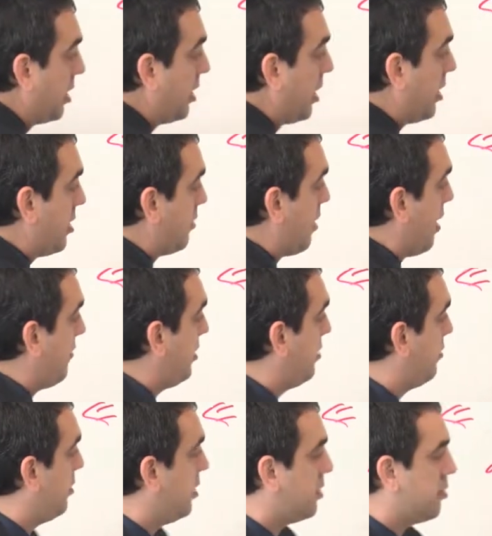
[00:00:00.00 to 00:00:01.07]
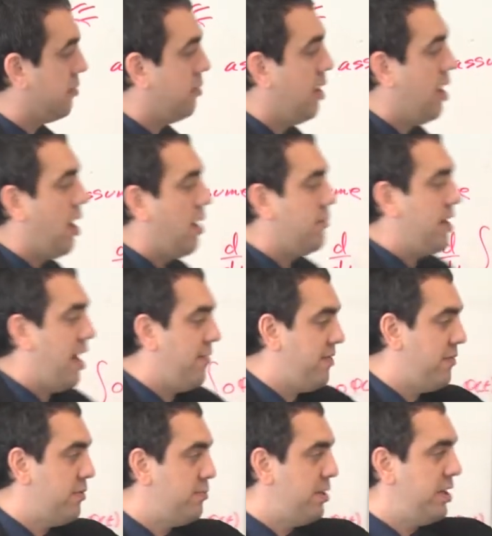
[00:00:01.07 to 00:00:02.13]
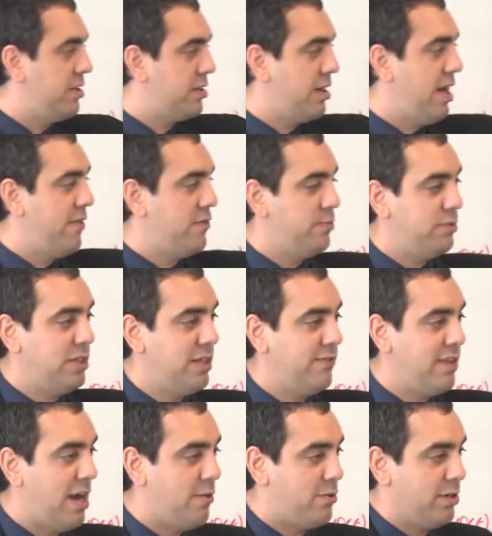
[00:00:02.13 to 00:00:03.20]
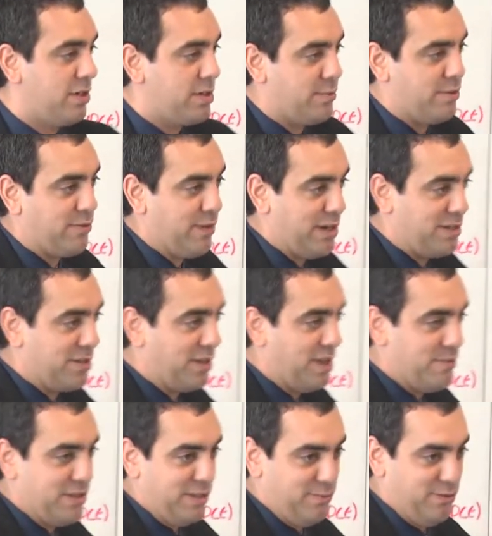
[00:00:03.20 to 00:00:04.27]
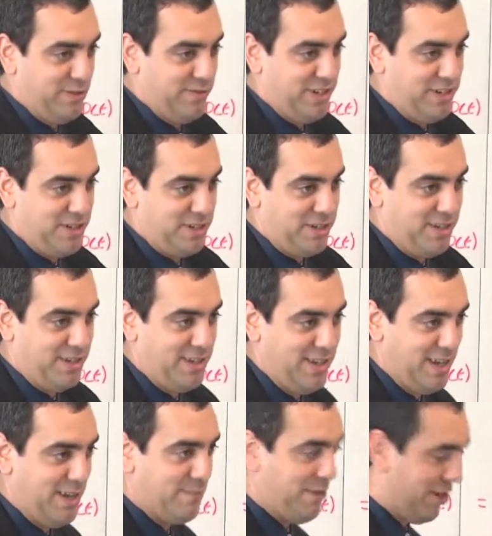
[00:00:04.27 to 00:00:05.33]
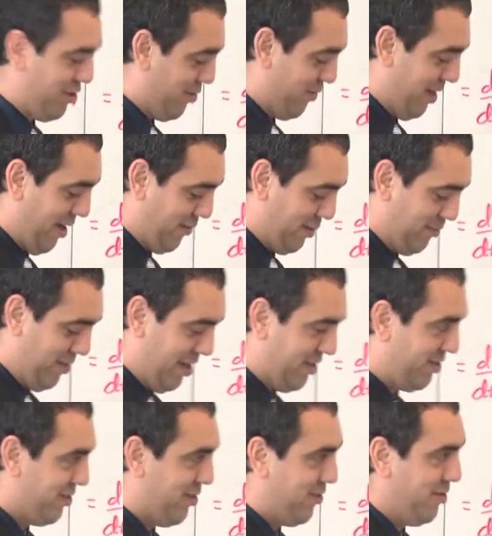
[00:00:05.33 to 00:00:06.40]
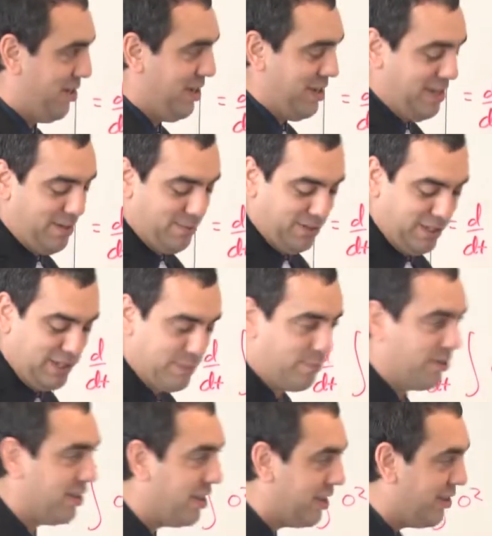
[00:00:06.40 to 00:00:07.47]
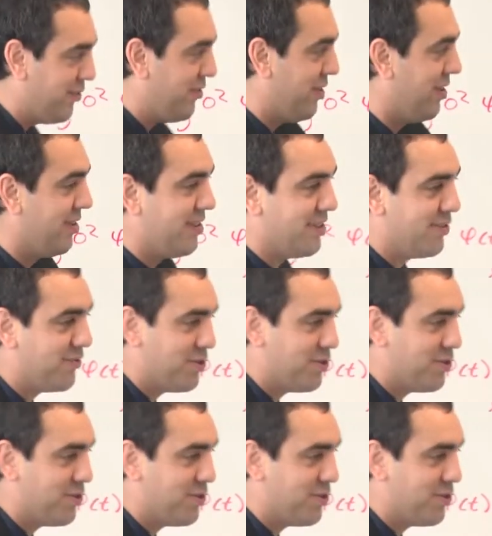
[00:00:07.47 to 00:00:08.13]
going to end up having to, so I'm going to have, everybody's going to have to believe that one, because I'm going to erase the lemma that proved it just to make sure we have space. So please believe that the